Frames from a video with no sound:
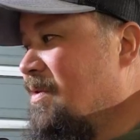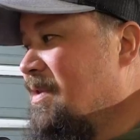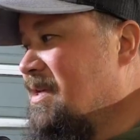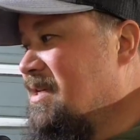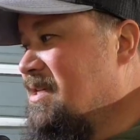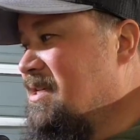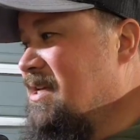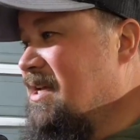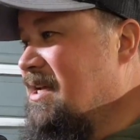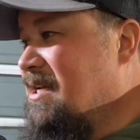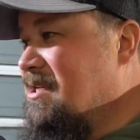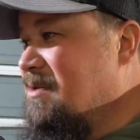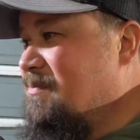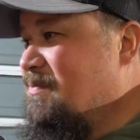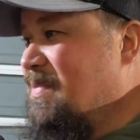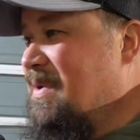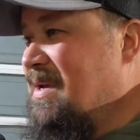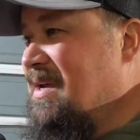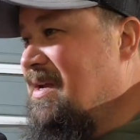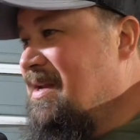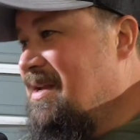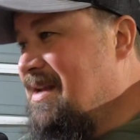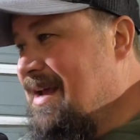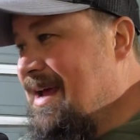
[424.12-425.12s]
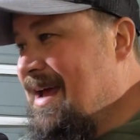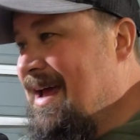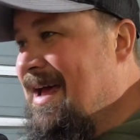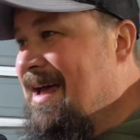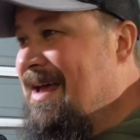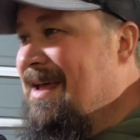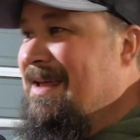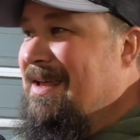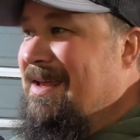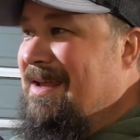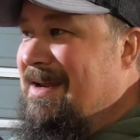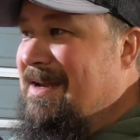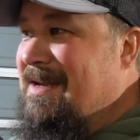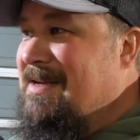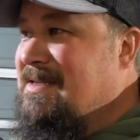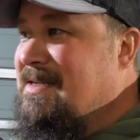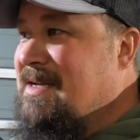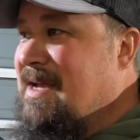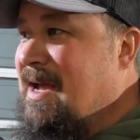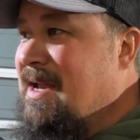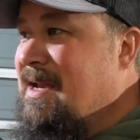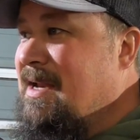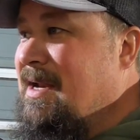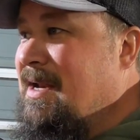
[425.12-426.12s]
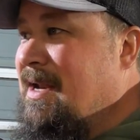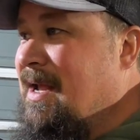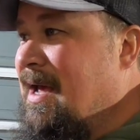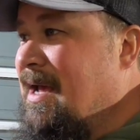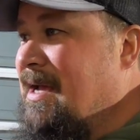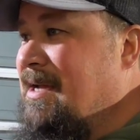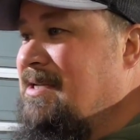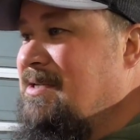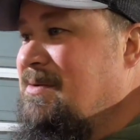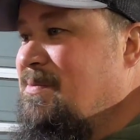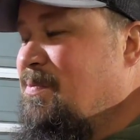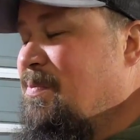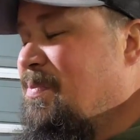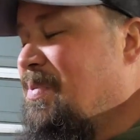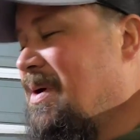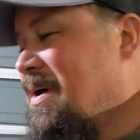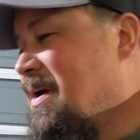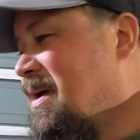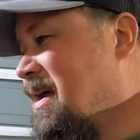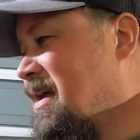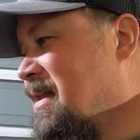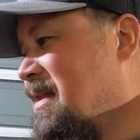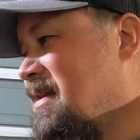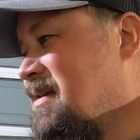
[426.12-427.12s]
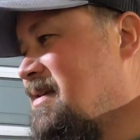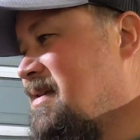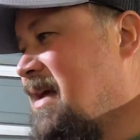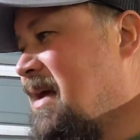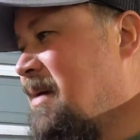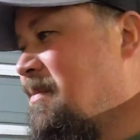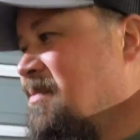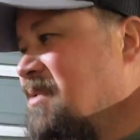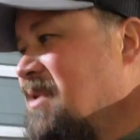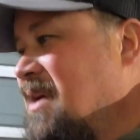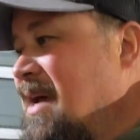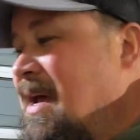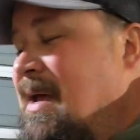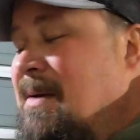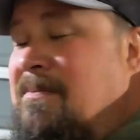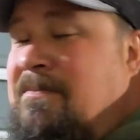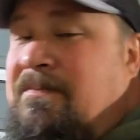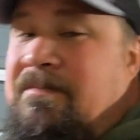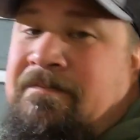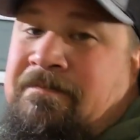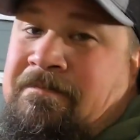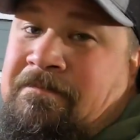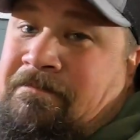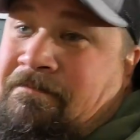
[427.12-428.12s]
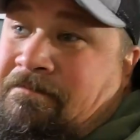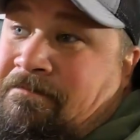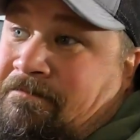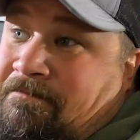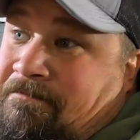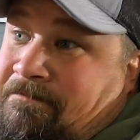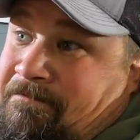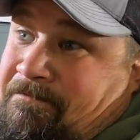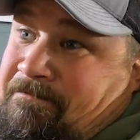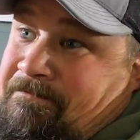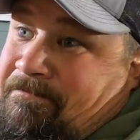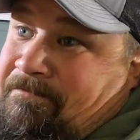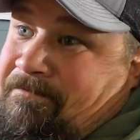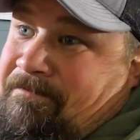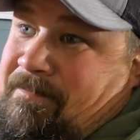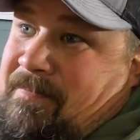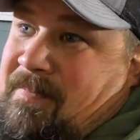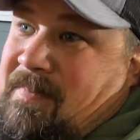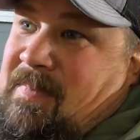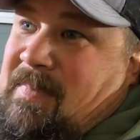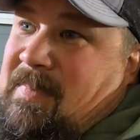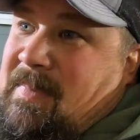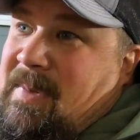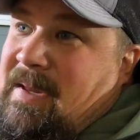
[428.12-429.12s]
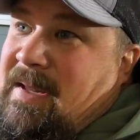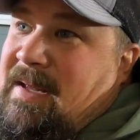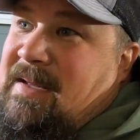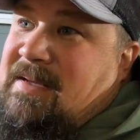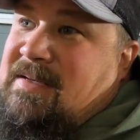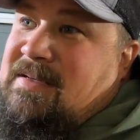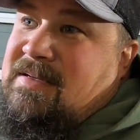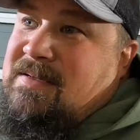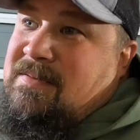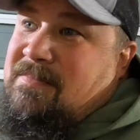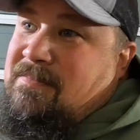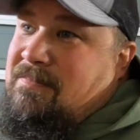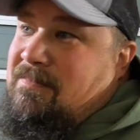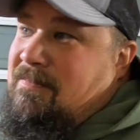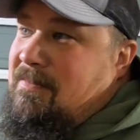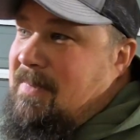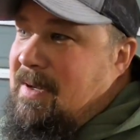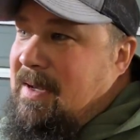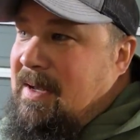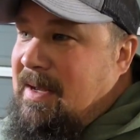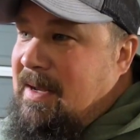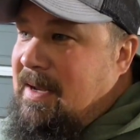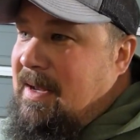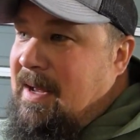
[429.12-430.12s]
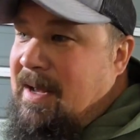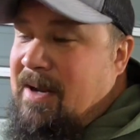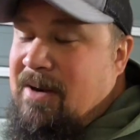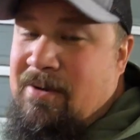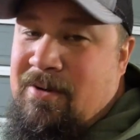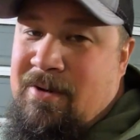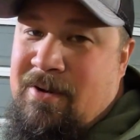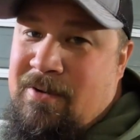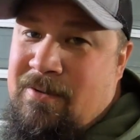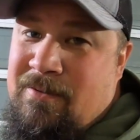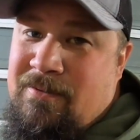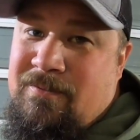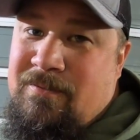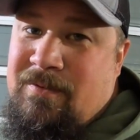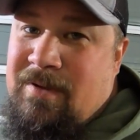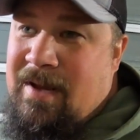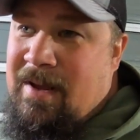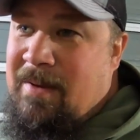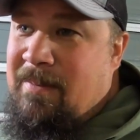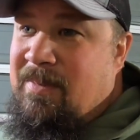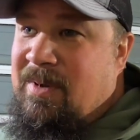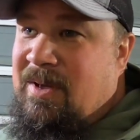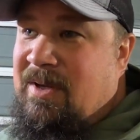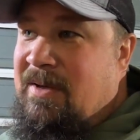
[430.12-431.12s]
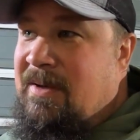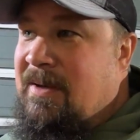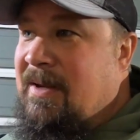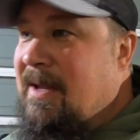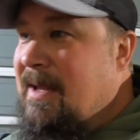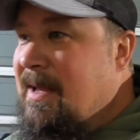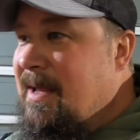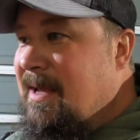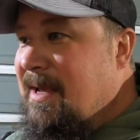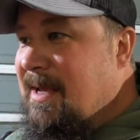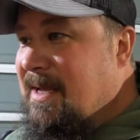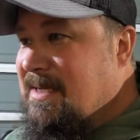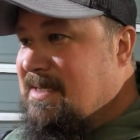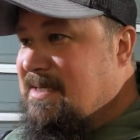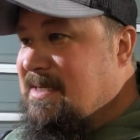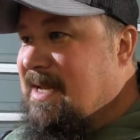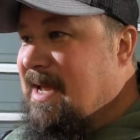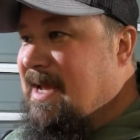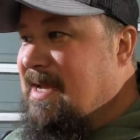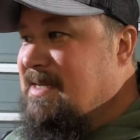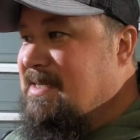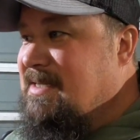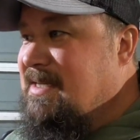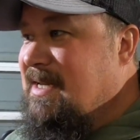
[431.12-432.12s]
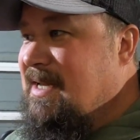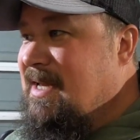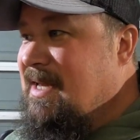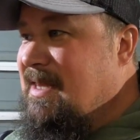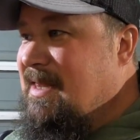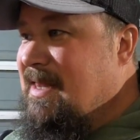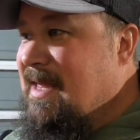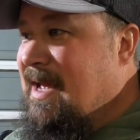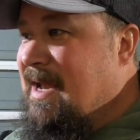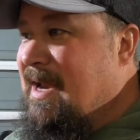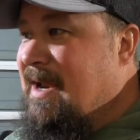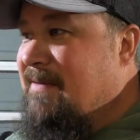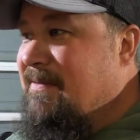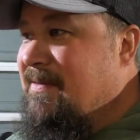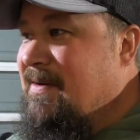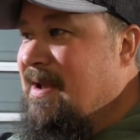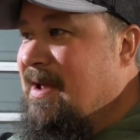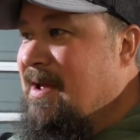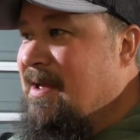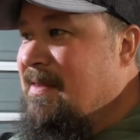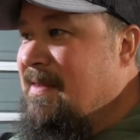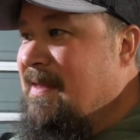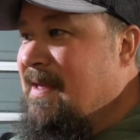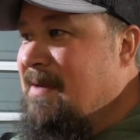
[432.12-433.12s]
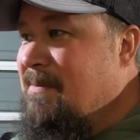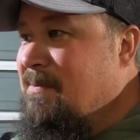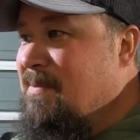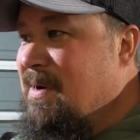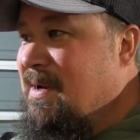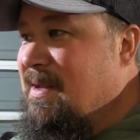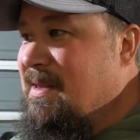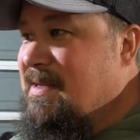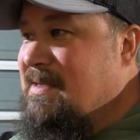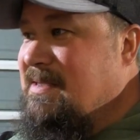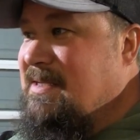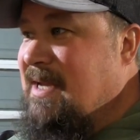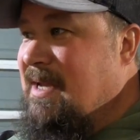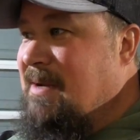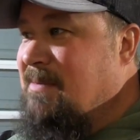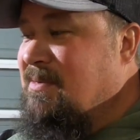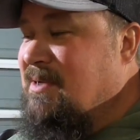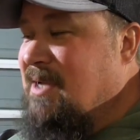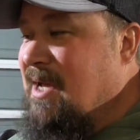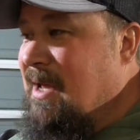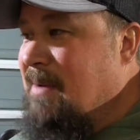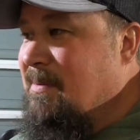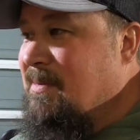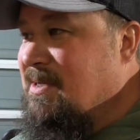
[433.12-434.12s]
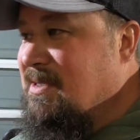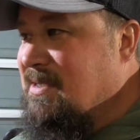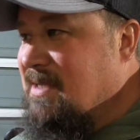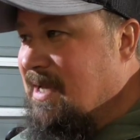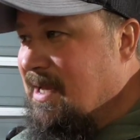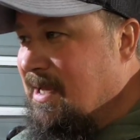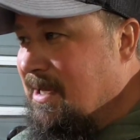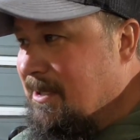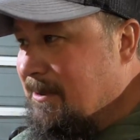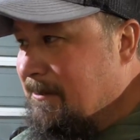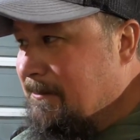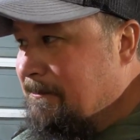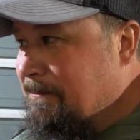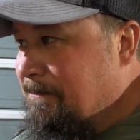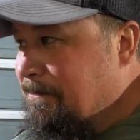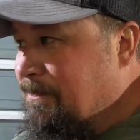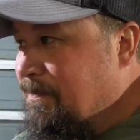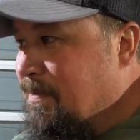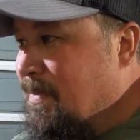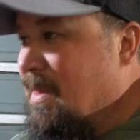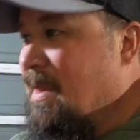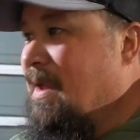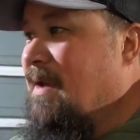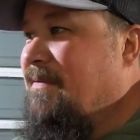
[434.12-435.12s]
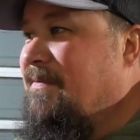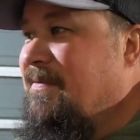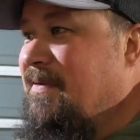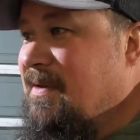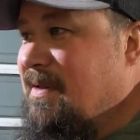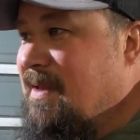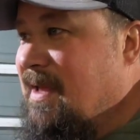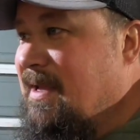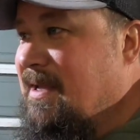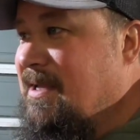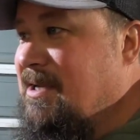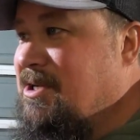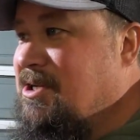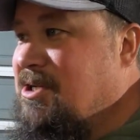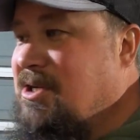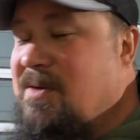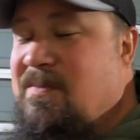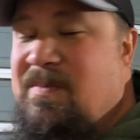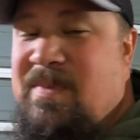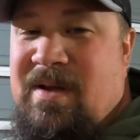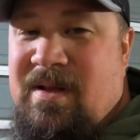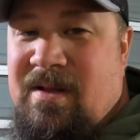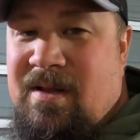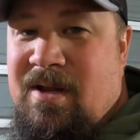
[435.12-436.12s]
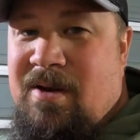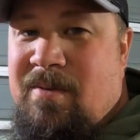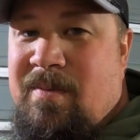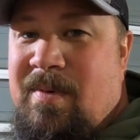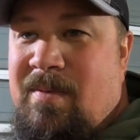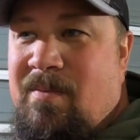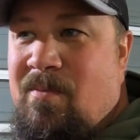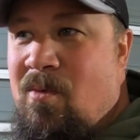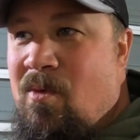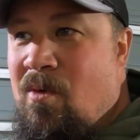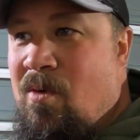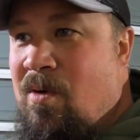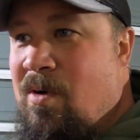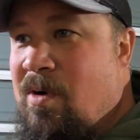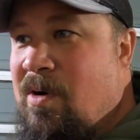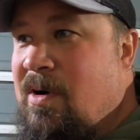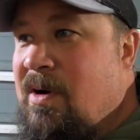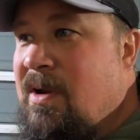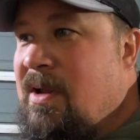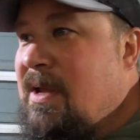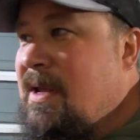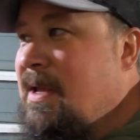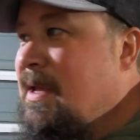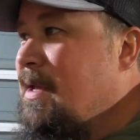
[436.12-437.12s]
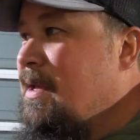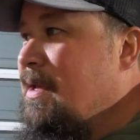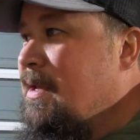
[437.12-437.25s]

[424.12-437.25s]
the 6-speed, yeah, it is kind of nice, but at the same time, it's, I don't know. I mean, it's nice to hit that every now and then, but at the same time, it's like, I feel like it should be a little bit more